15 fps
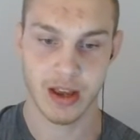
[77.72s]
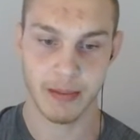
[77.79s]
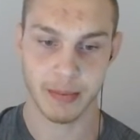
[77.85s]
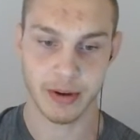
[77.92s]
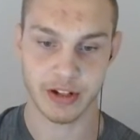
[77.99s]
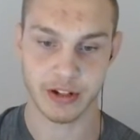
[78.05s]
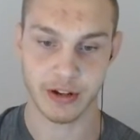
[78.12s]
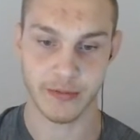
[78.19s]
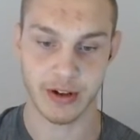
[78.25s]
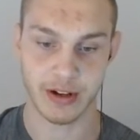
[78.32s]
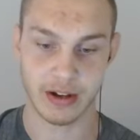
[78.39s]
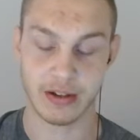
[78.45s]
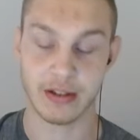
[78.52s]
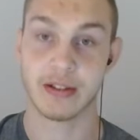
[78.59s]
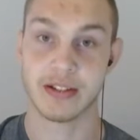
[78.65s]
Bunch of
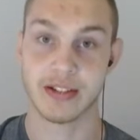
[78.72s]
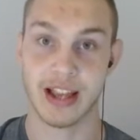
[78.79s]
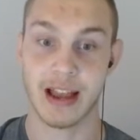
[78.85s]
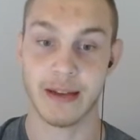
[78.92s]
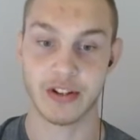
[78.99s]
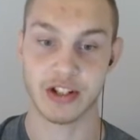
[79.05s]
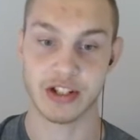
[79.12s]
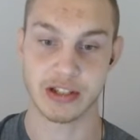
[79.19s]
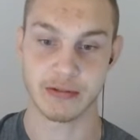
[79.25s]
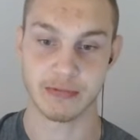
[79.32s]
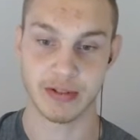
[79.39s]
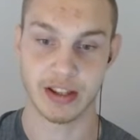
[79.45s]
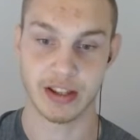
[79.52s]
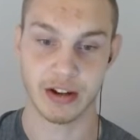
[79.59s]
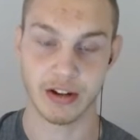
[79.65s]
uh, savages is
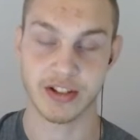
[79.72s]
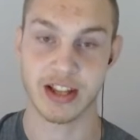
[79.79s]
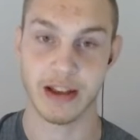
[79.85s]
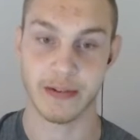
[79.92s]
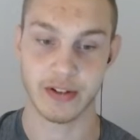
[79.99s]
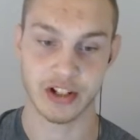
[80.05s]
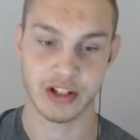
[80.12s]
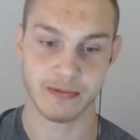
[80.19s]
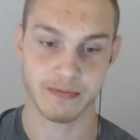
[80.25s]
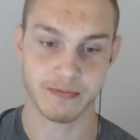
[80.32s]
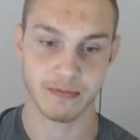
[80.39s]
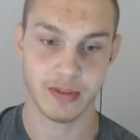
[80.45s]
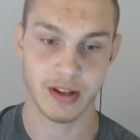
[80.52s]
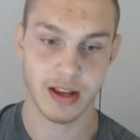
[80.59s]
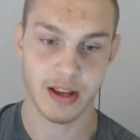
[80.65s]
what they are. Savages.
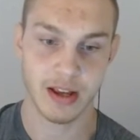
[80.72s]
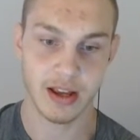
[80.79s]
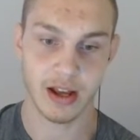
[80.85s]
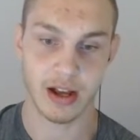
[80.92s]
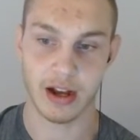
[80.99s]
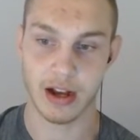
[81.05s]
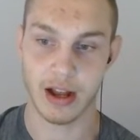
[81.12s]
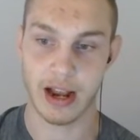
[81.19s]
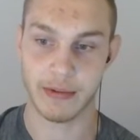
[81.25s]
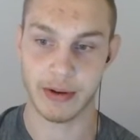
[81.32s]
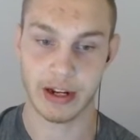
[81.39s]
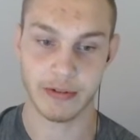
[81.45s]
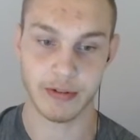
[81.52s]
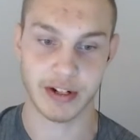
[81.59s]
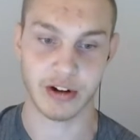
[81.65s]
Uh, anyway, I'm
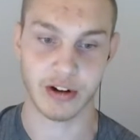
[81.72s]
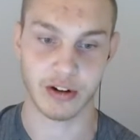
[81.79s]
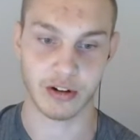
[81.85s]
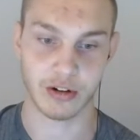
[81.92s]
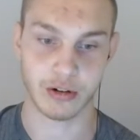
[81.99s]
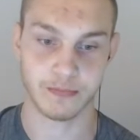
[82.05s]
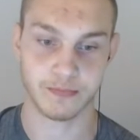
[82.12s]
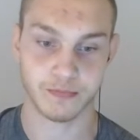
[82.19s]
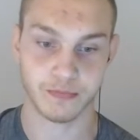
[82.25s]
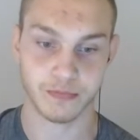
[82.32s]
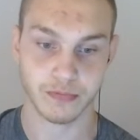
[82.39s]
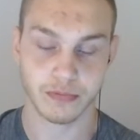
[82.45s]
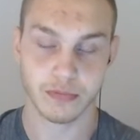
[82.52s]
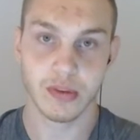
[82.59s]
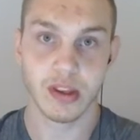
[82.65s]
gonna read the article.
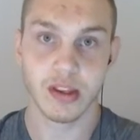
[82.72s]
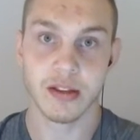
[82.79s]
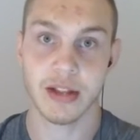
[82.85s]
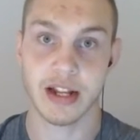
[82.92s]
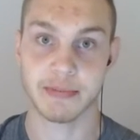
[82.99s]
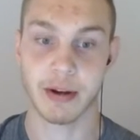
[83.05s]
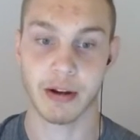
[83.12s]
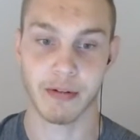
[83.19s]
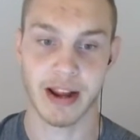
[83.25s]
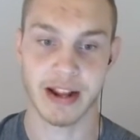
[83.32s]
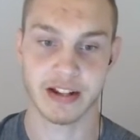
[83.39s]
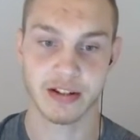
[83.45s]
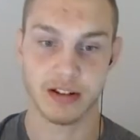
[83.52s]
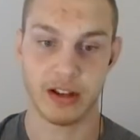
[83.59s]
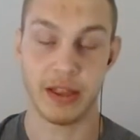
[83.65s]
That's my
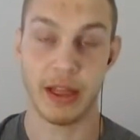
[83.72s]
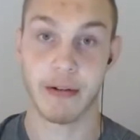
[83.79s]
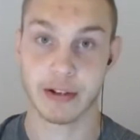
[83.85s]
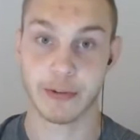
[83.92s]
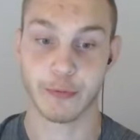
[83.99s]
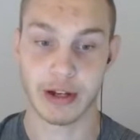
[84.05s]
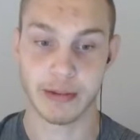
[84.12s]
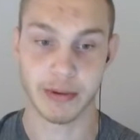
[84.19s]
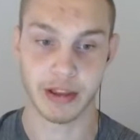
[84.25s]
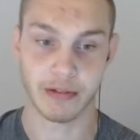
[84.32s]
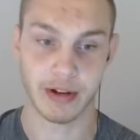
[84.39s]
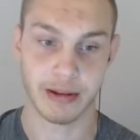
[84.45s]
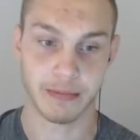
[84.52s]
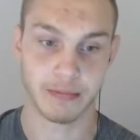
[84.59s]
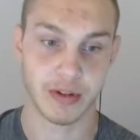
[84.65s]
rant. Uh, that was free, by the
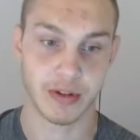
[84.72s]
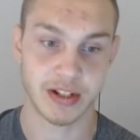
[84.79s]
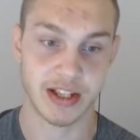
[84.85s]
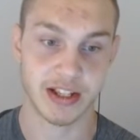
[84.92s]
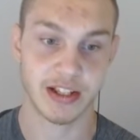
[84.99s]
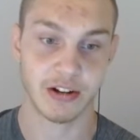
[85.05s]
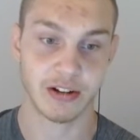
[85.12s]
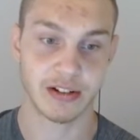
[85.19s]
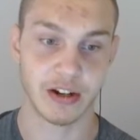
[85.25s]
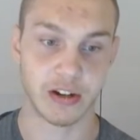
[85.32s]
way. It says here on the